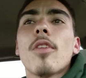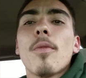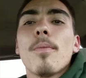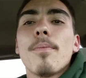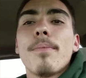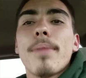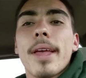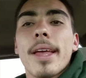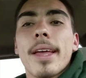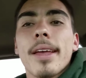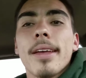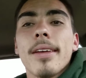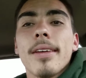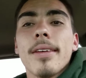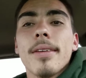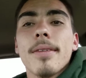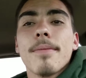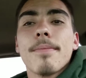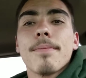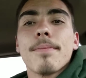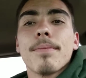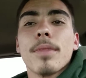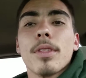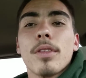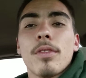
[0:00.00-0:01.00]
big,
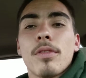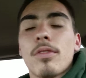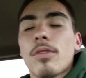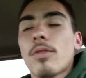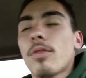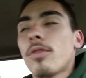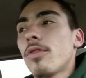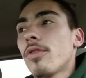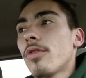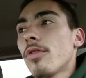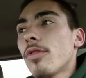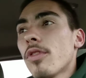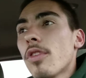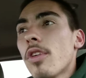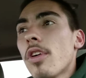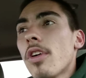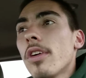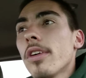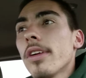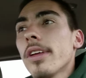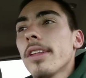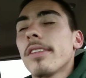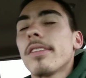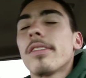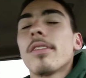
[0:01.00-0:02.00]
so
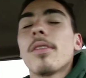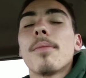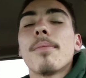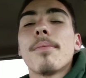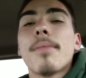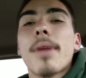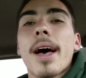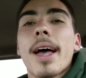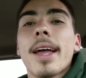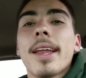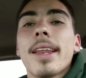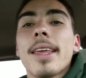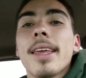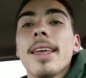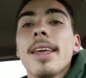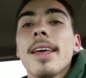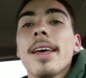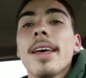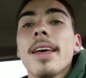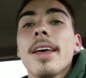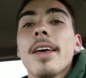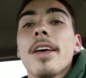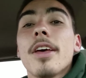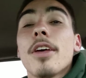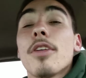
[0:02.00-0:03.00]
strong, and so mighty.
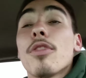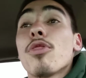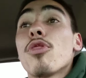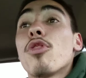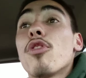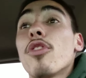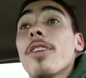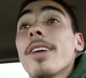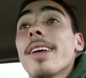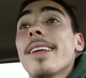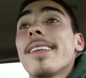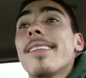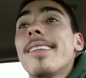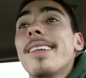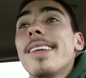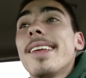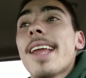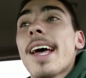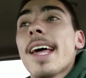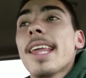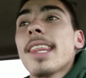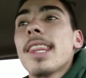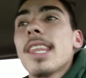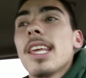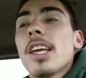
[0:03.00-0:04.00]
There is
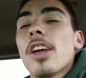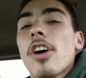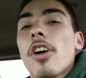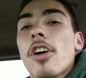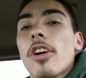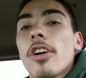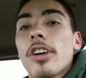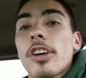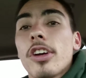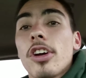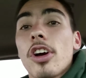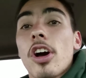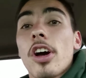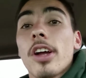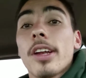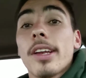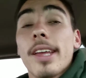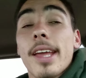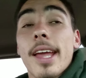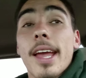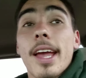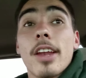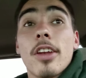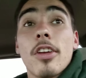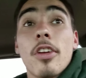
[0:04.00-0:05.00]
nothing our God
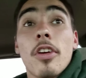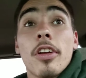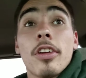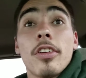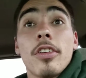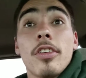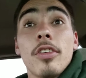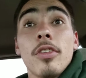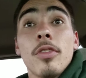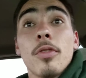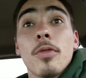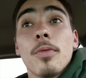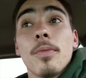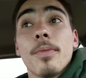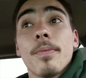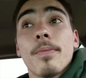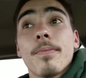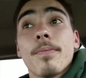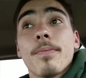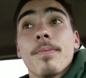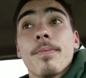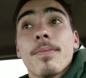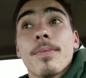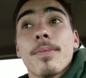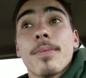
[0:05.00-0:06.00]
cannot do.
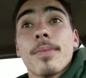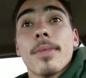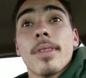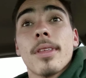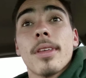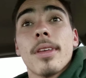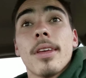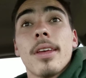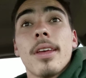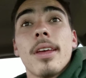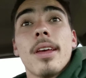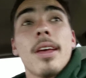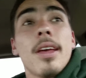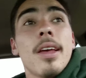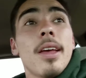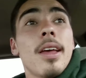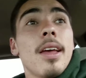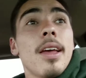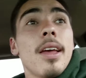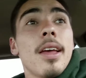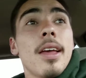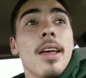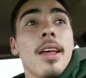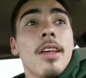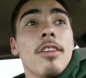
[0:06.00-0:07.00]

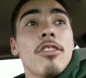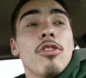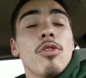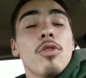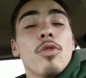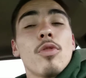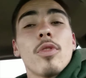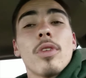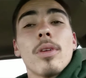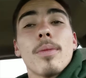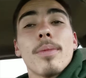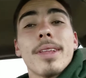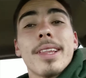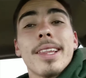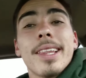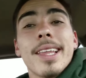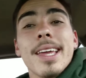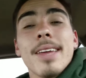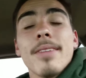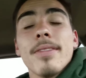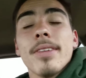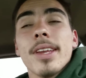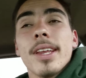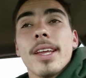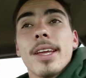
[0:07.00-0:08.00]
So when we
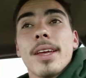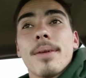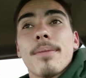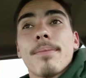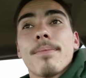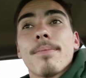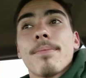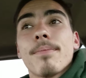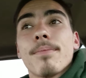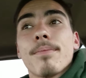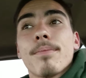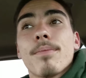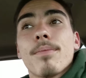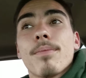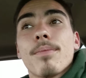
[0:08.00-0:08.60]
believe in Him,